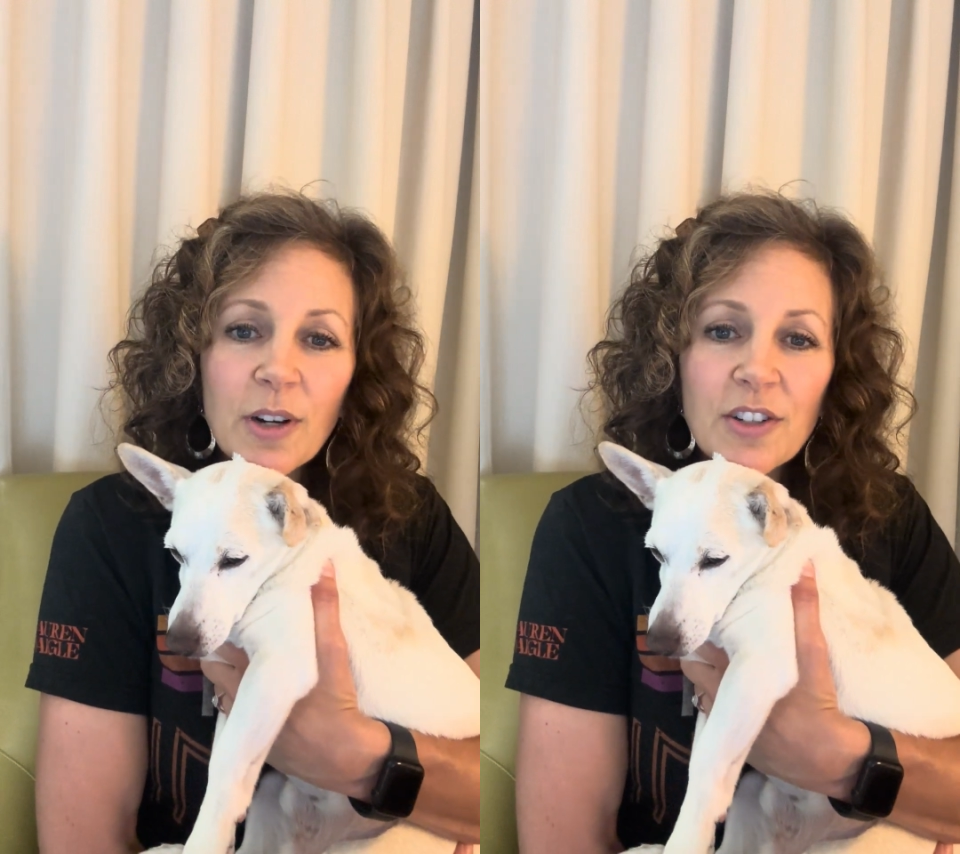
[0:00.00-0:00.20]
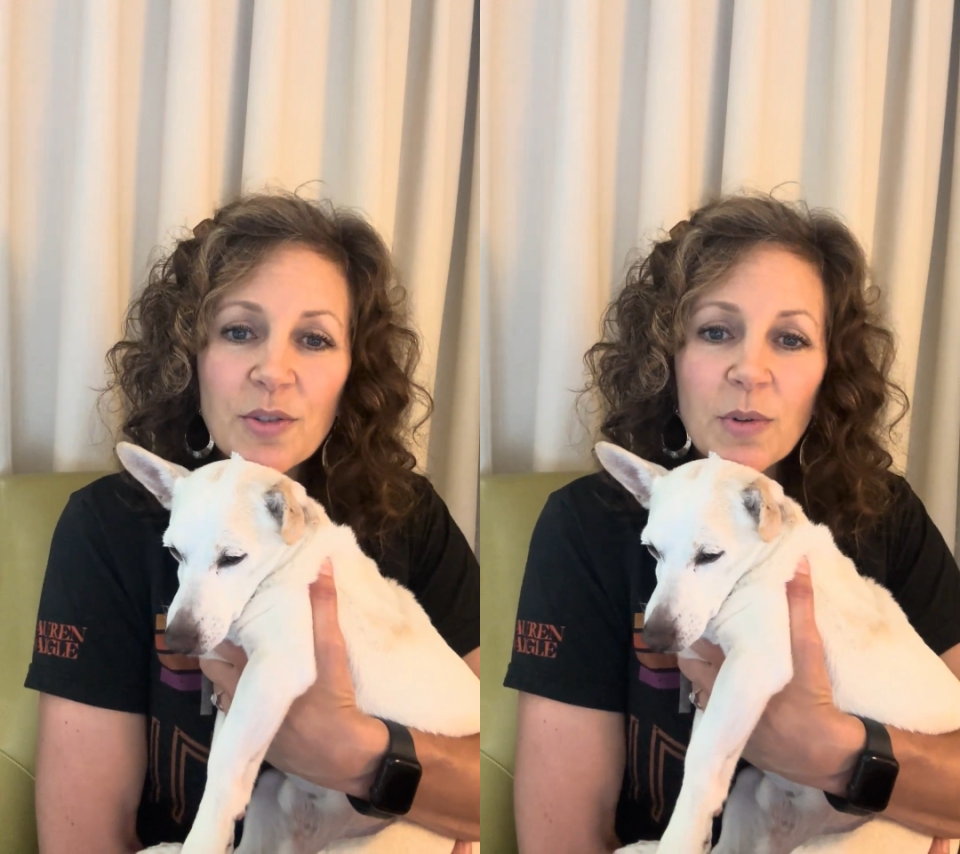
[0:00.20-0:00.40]
I
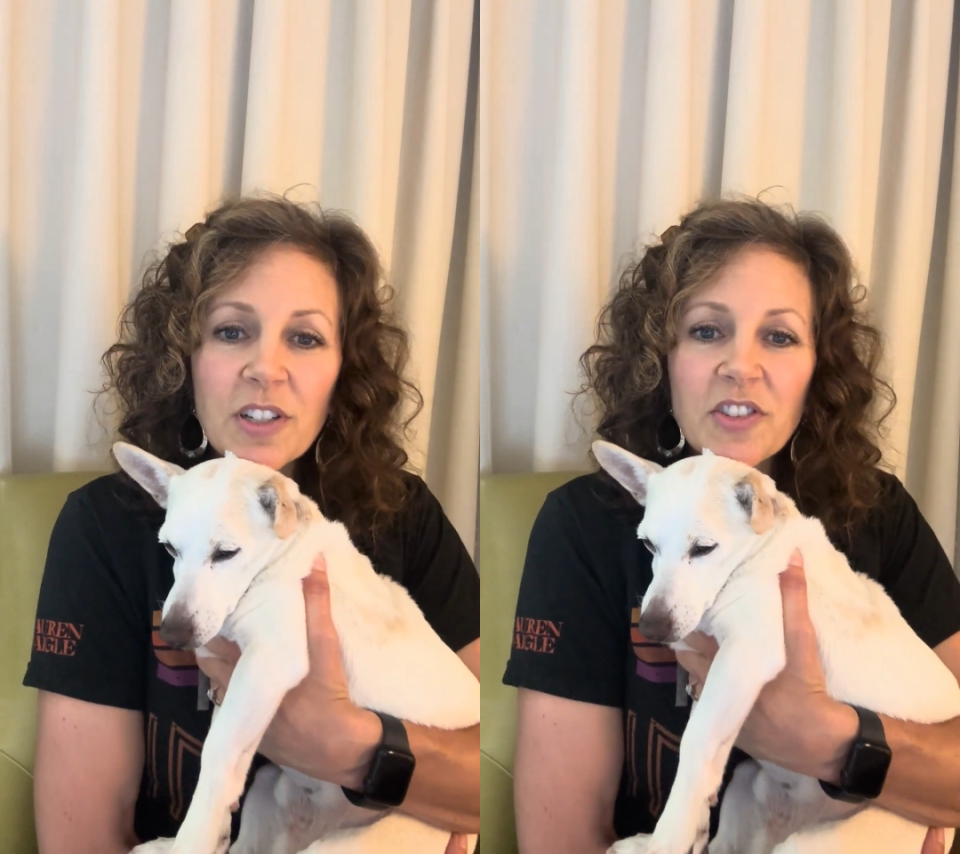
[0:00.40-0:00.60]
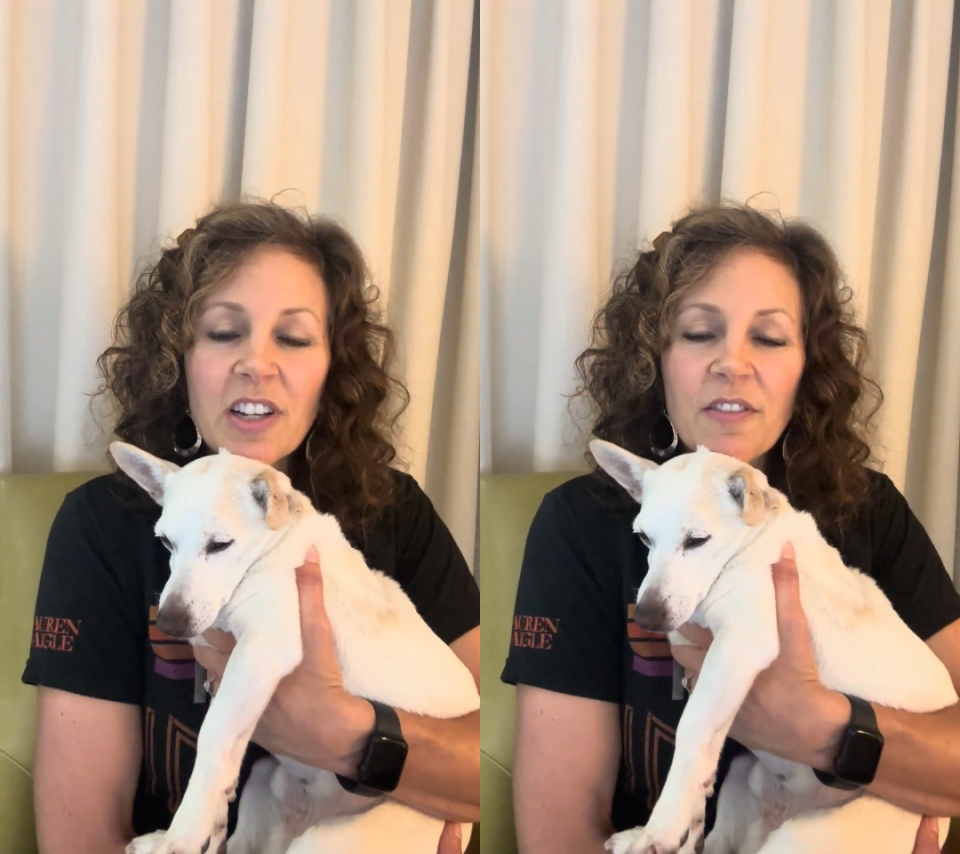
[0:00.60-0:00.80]
just want
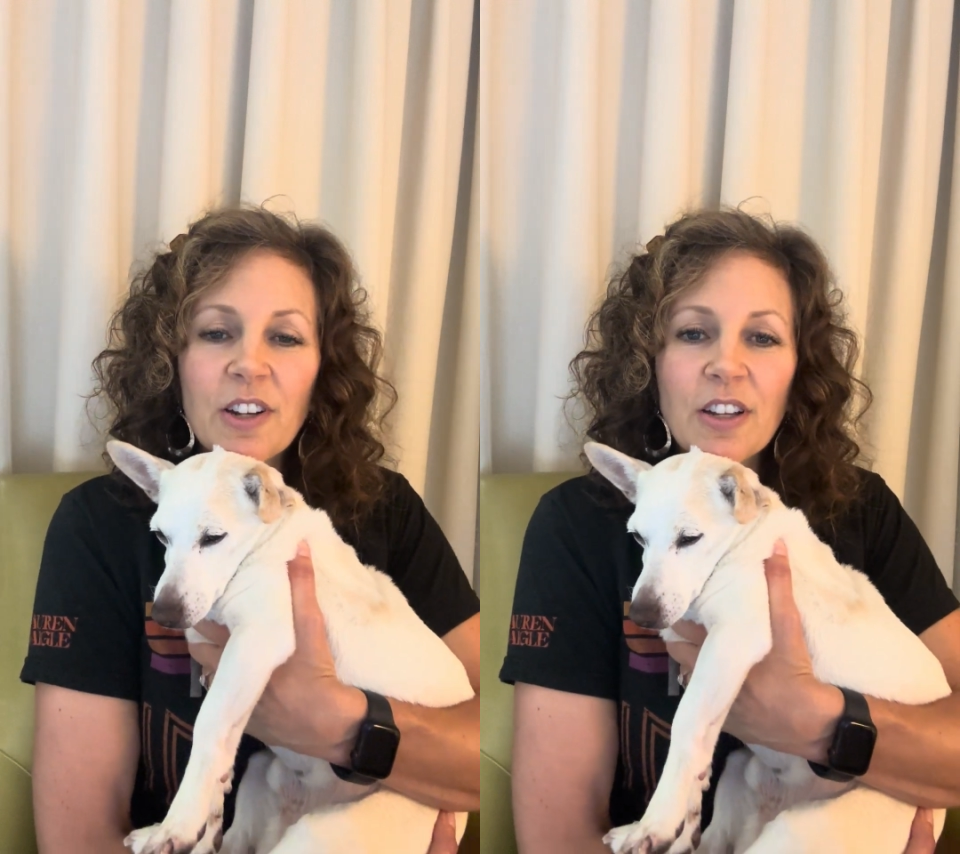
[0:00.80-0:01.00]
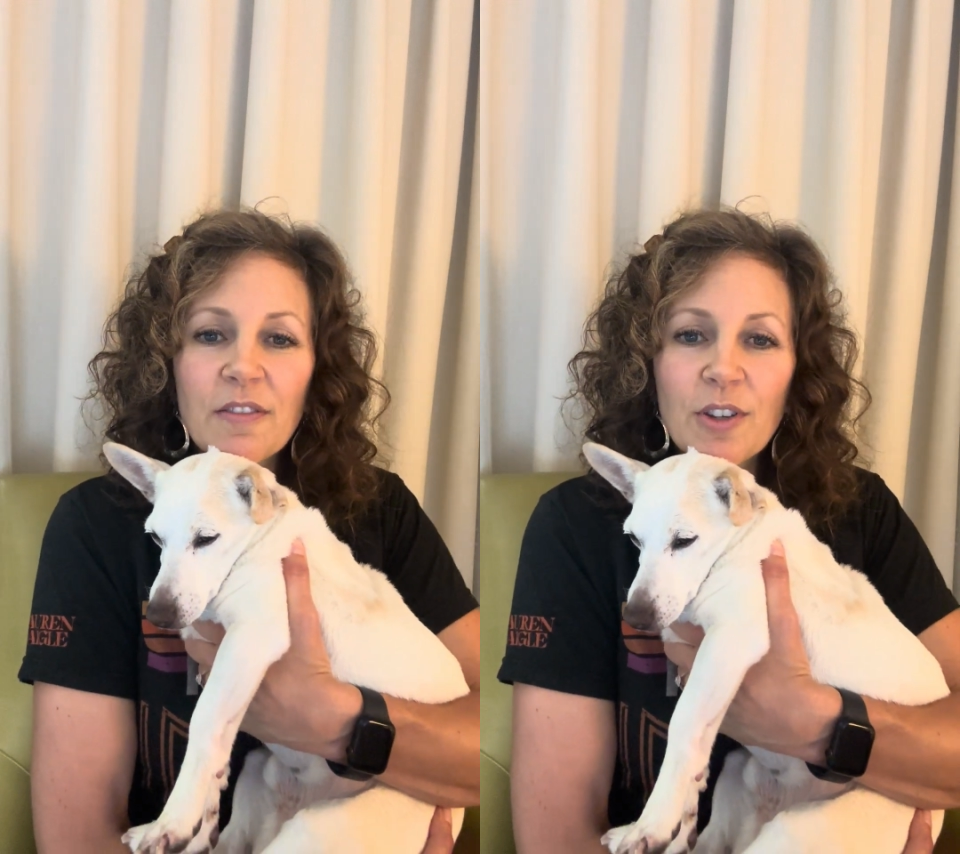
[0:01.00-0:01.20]
to say, if
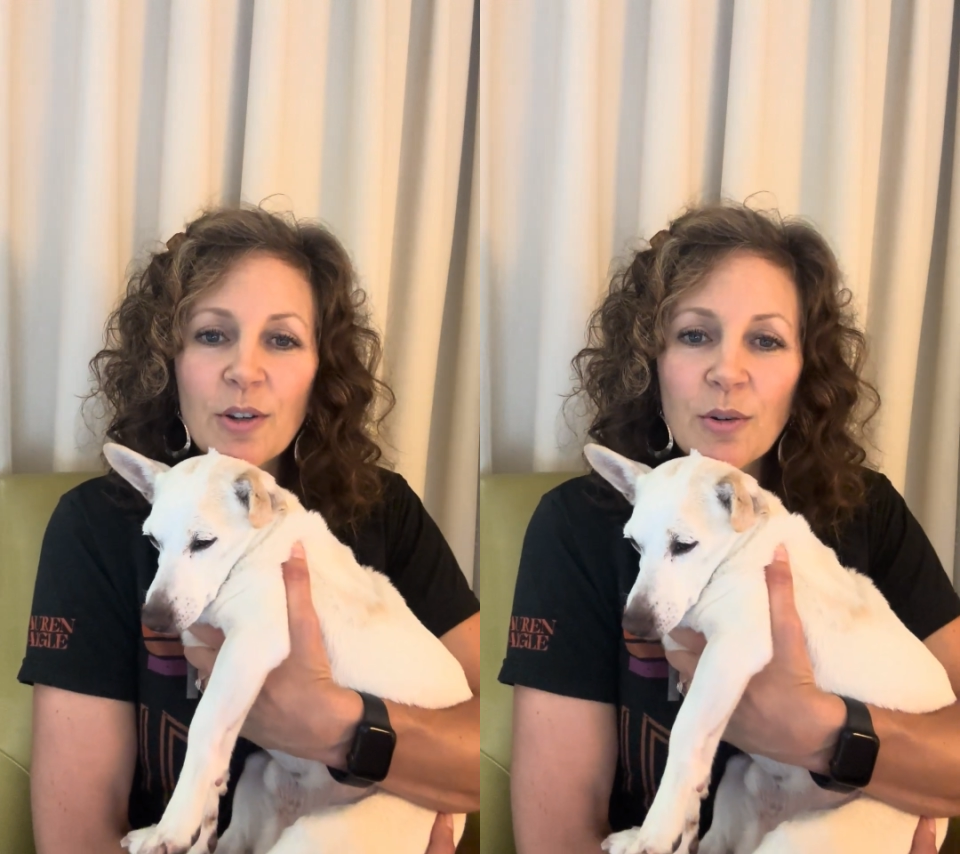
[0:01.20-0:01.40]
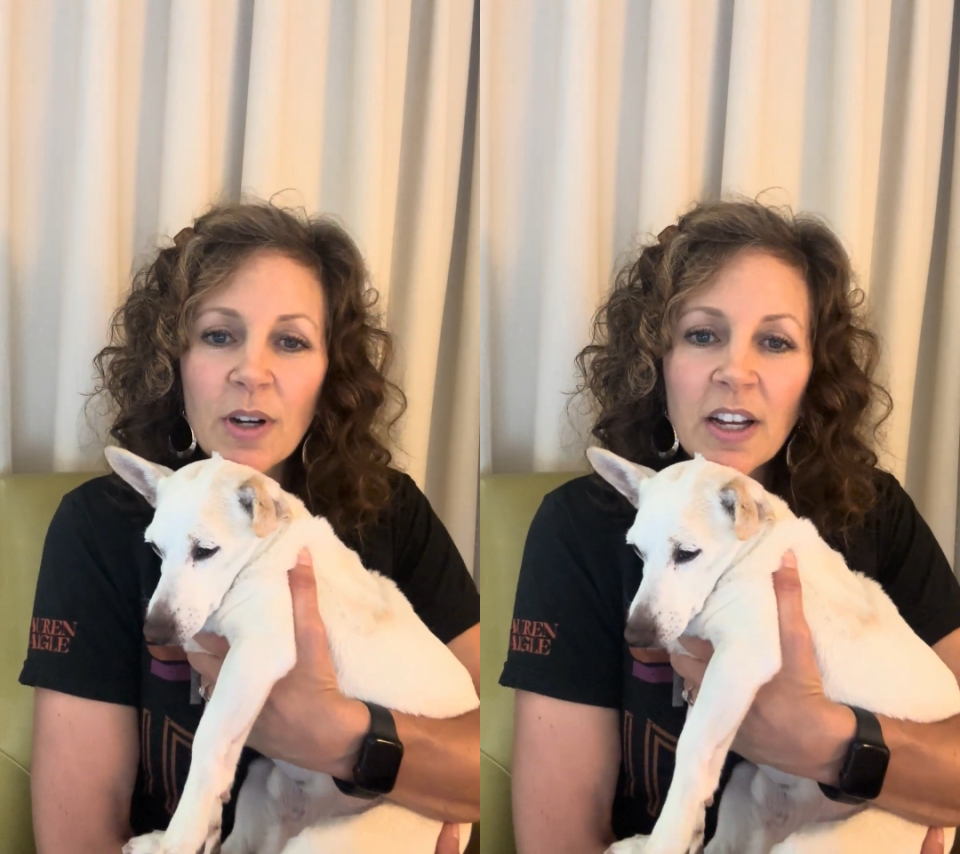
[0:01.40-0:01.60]
any of
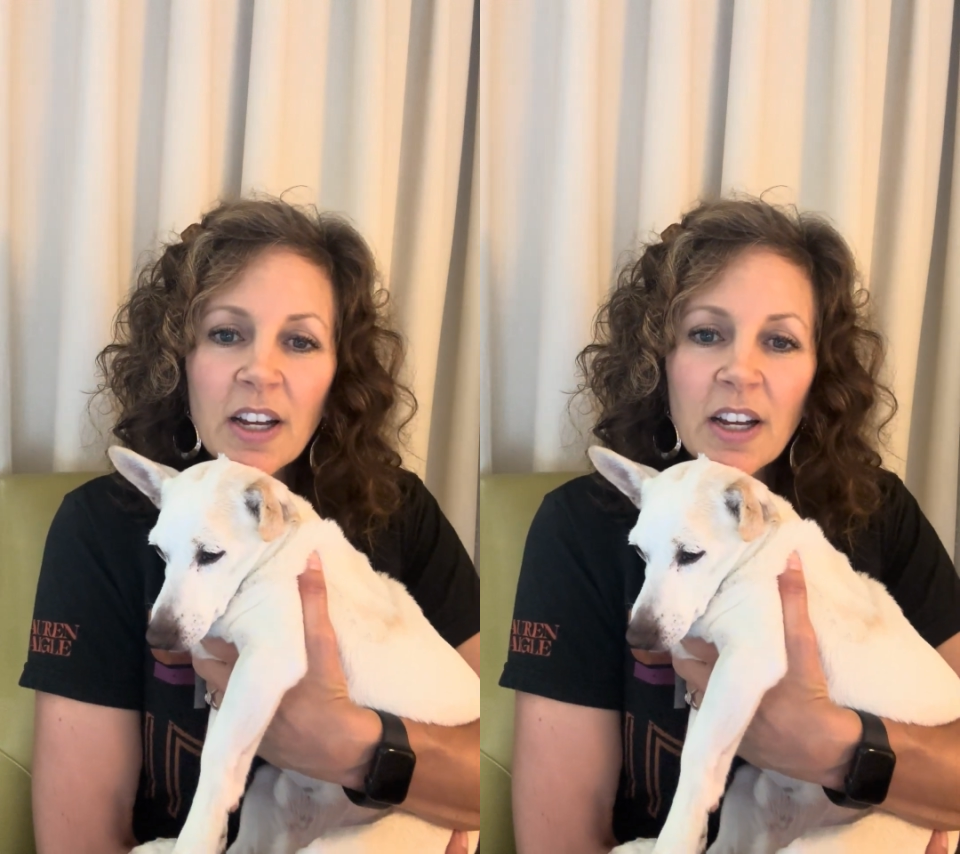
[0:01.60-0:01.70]
you